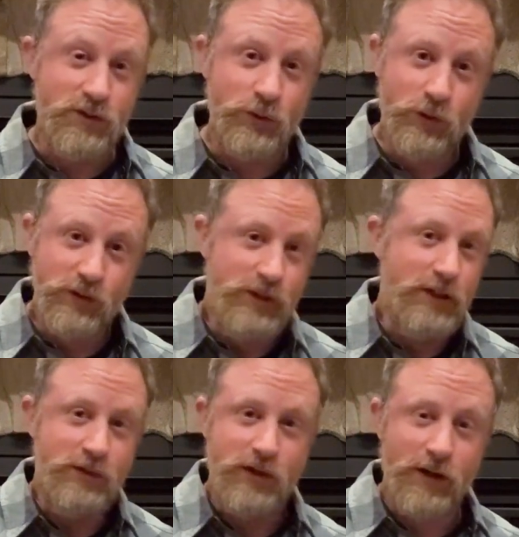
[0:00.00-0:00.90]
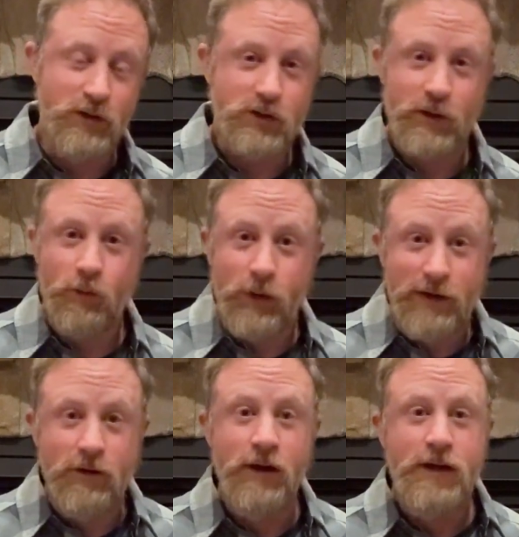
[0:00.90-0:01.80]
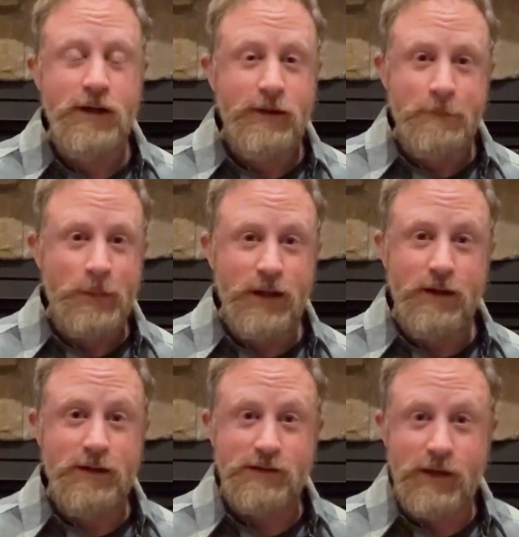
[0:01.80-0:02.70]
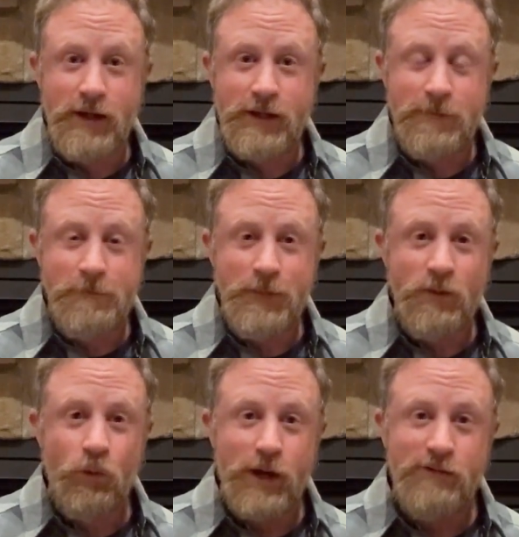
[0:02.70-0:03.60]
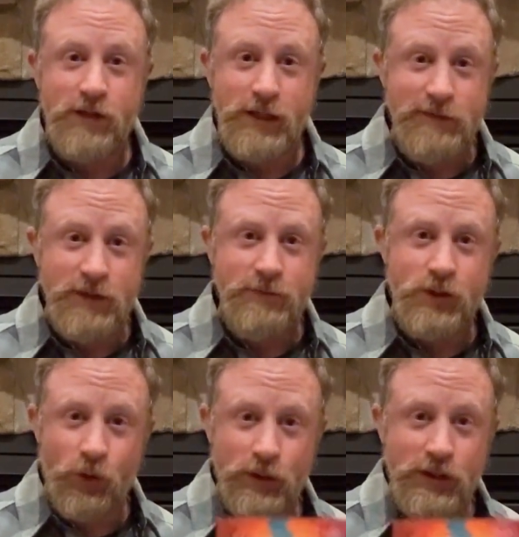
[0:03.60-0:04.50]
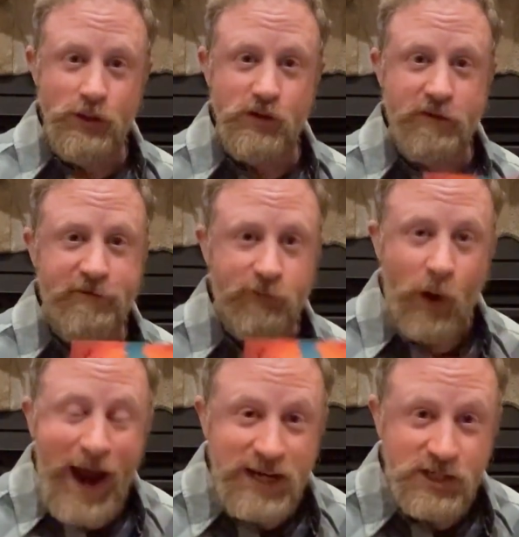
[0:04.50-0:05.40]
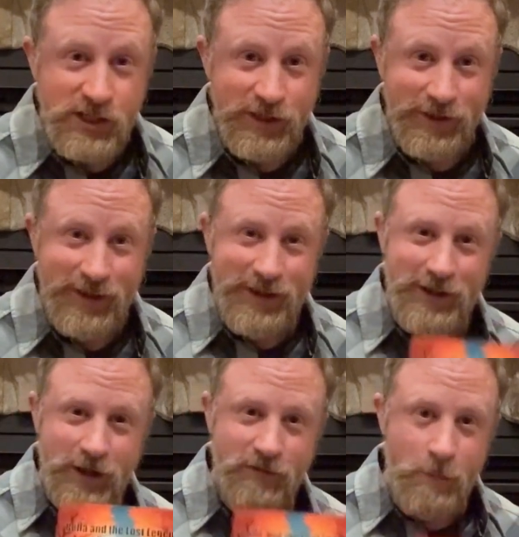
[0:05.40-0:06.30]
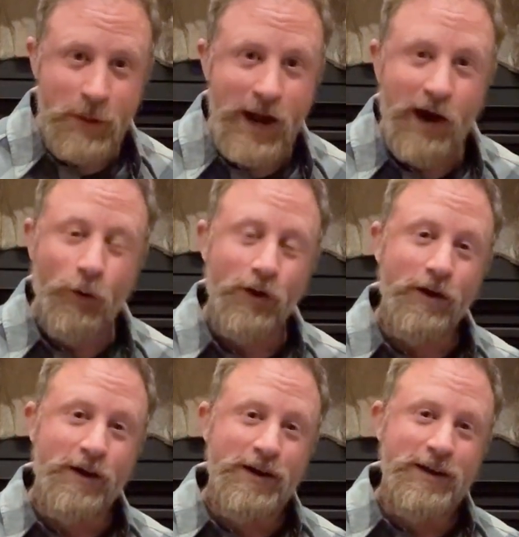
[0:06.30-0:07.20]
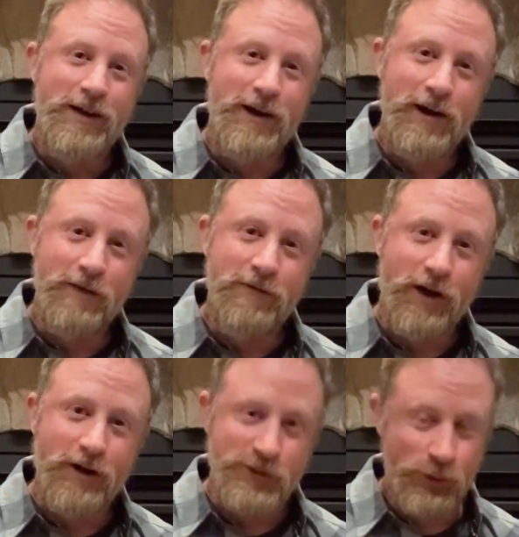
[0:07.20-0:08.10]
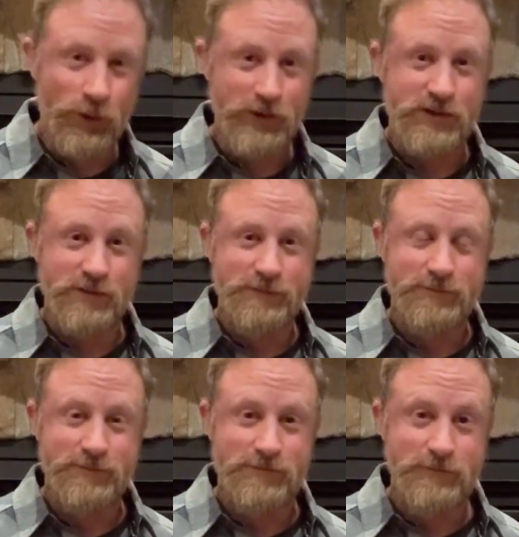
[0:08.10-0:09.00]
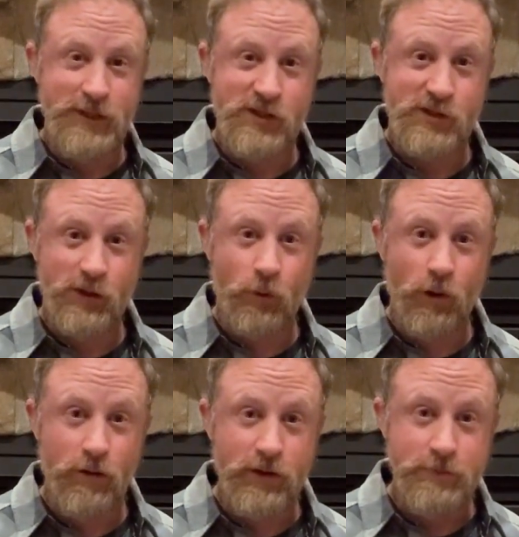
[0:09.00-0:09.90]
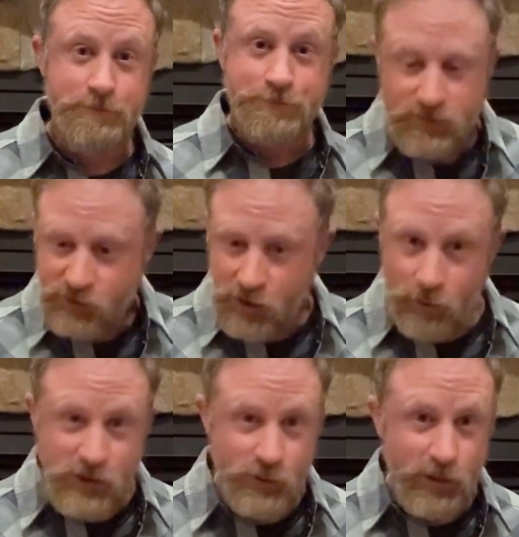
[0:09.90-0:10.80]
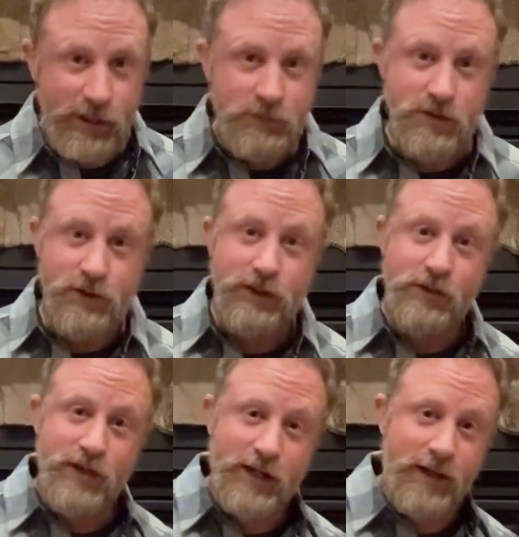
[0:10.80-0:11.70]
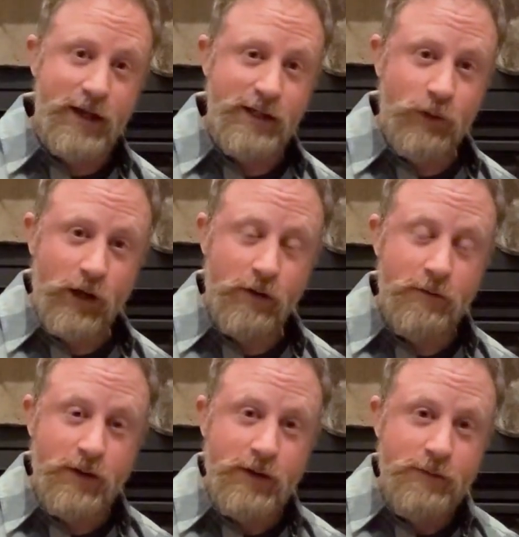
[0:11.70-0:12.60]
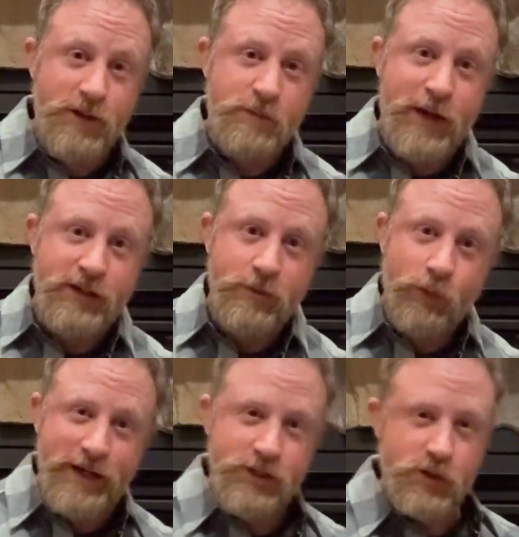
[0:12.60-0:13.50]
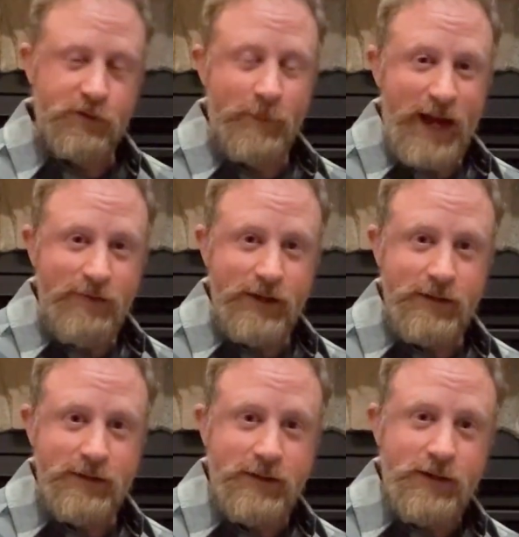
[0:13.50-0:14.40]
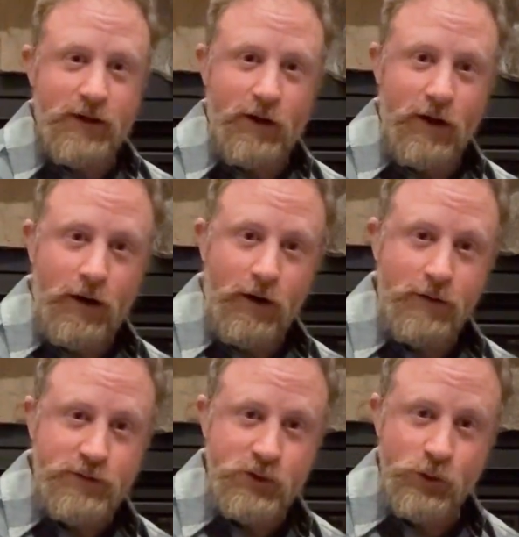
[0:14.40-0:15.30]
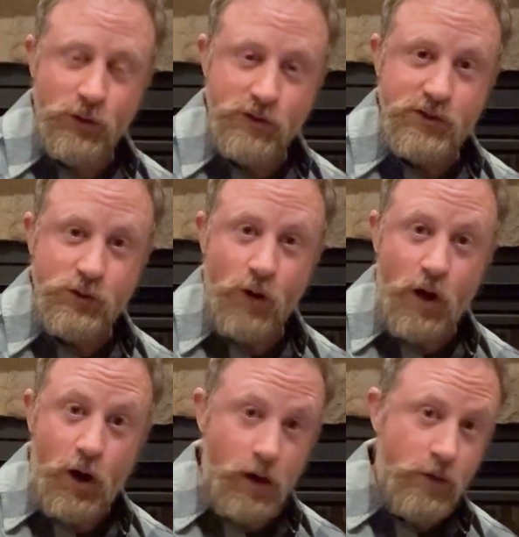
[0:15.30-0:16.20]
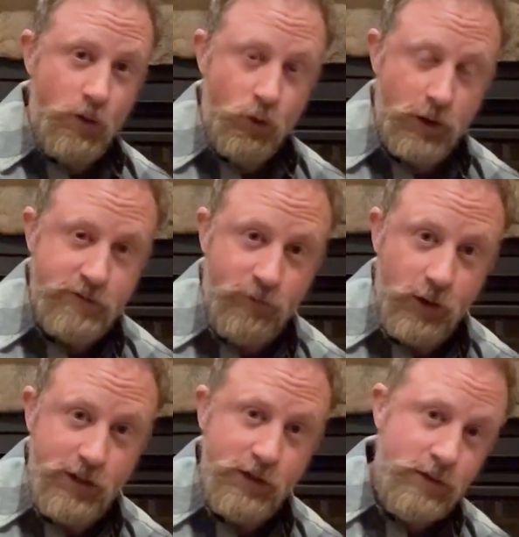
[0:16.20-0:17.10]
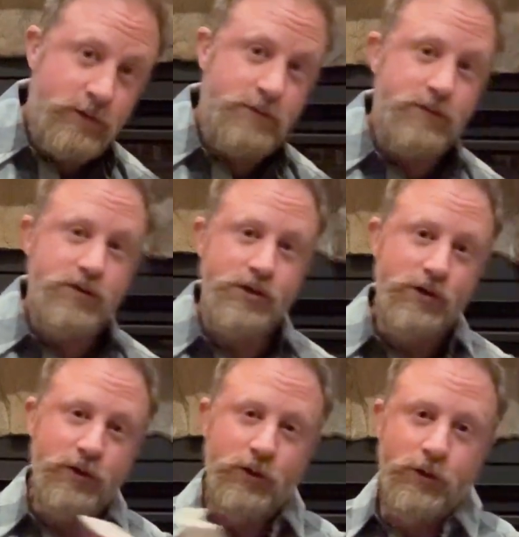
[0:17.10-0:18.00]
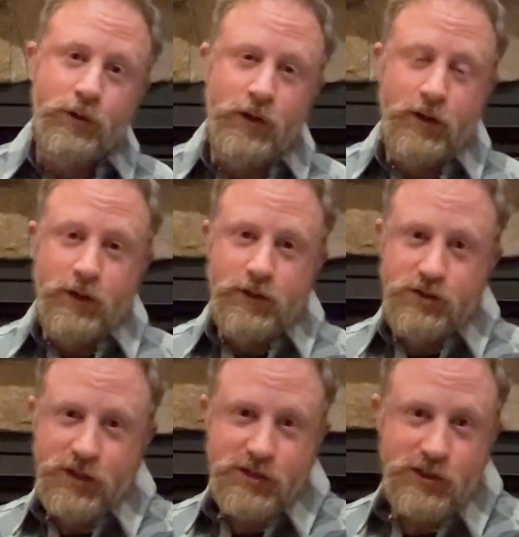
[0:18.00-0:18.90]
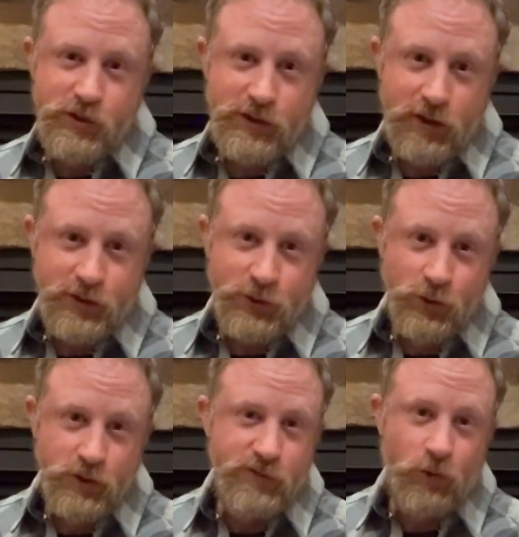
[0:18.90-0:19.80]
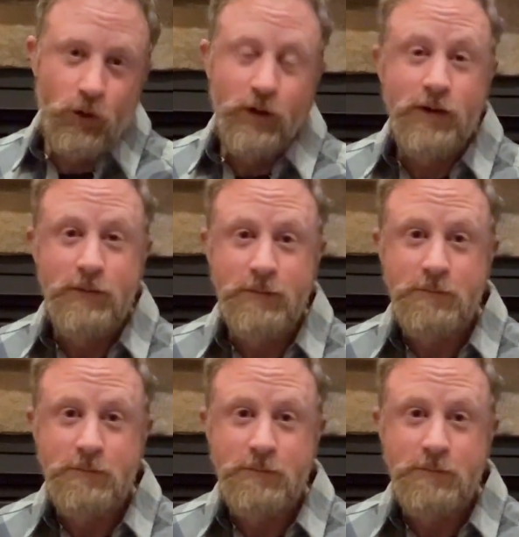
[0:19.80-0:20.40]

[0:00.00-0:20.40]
tools. You could use our Illustrator, whatever. It's like whatever, even if you only use a fraction of the power of our tools, it's still worth it. So it's really up to you. You can use it anywhere. The spectrum ranges from having our tools do all of the work for you to just using our tools for